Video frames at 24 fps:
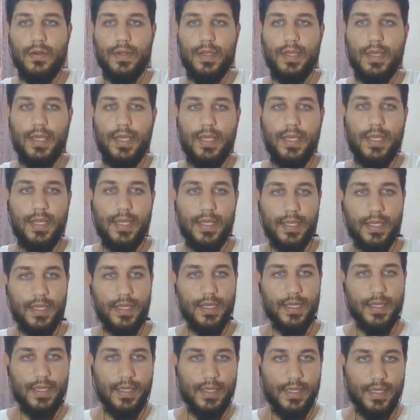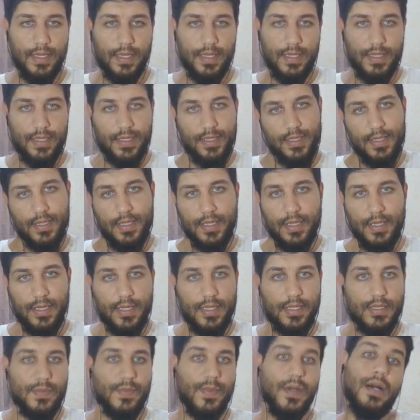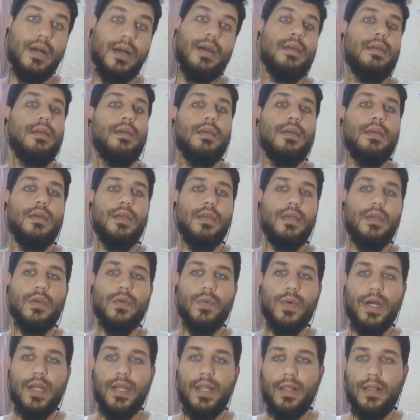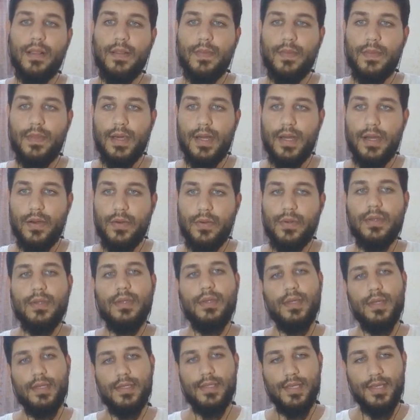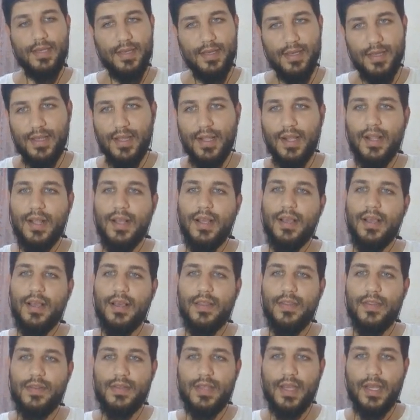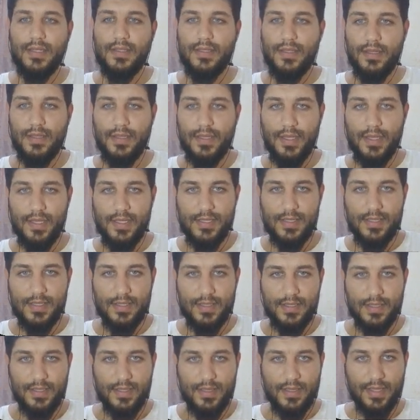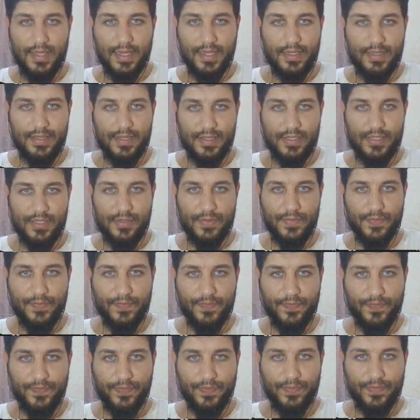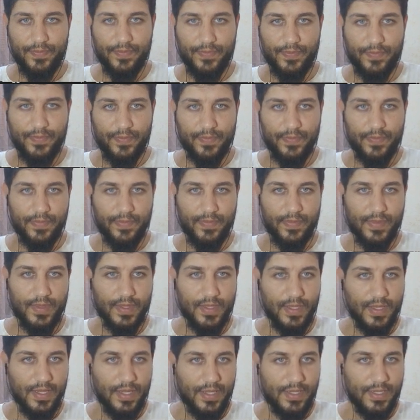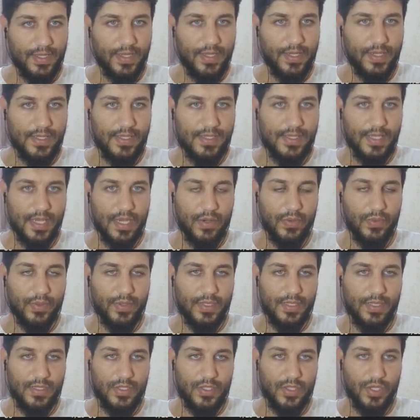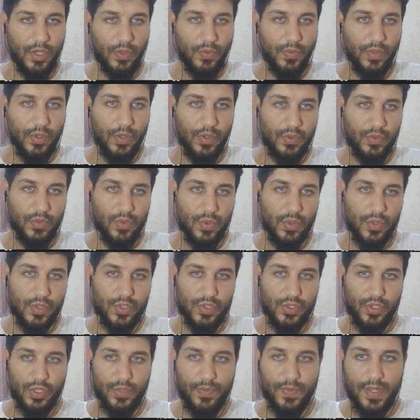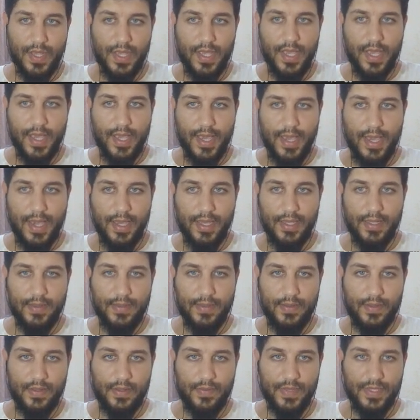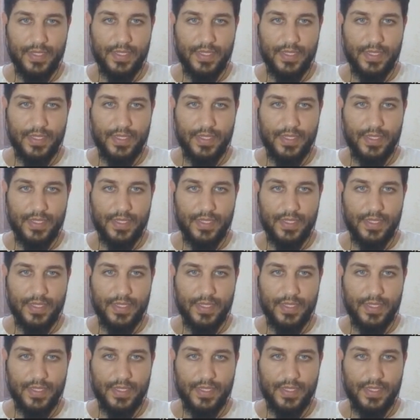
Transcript: Okay, it is my URL. Now, yes, the title is like this, and here is how it is shown on Google search, and the meta